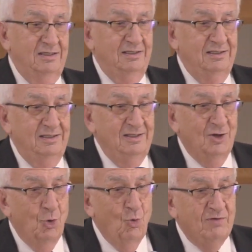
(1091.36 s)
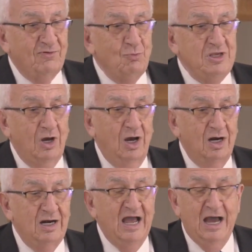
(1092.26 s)
waiting for the
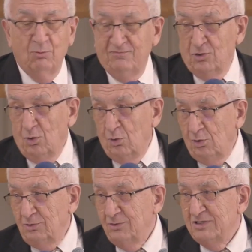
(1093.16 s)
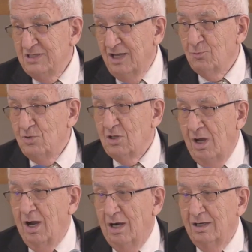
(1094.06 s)
resurrection from the Lord Jesus
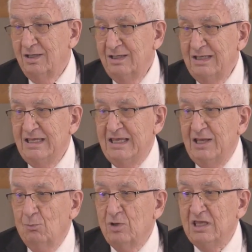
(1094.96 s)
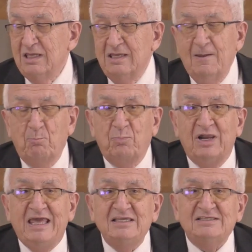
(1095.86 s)
Christ. You and I,
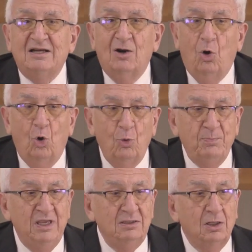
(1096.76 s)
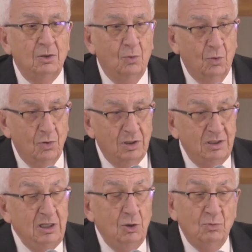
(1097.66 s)
whoever we are,
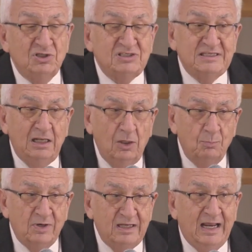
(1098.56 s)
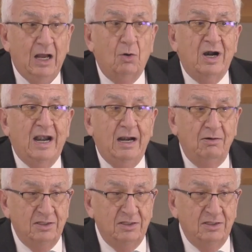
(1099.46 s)
however old or young we are,